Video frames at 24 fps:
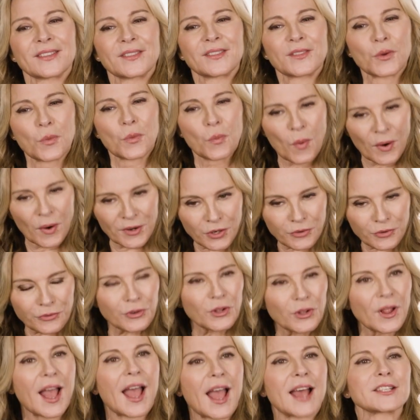the
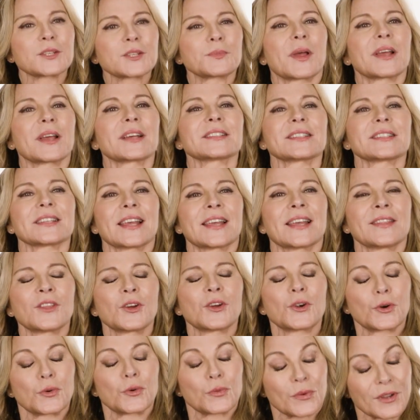wonderful aspects and the
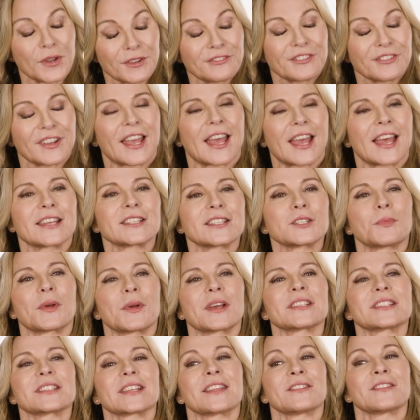horrific
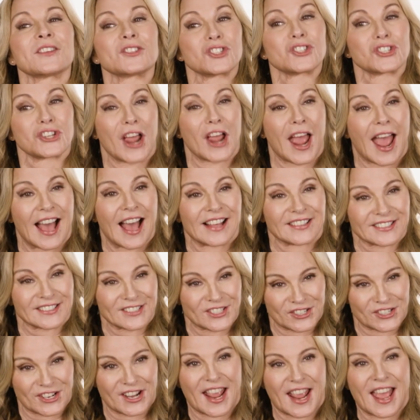aspects and the
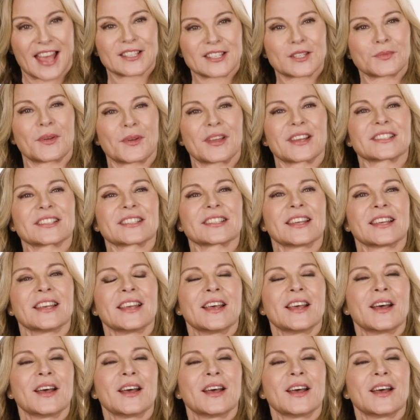challenging aspects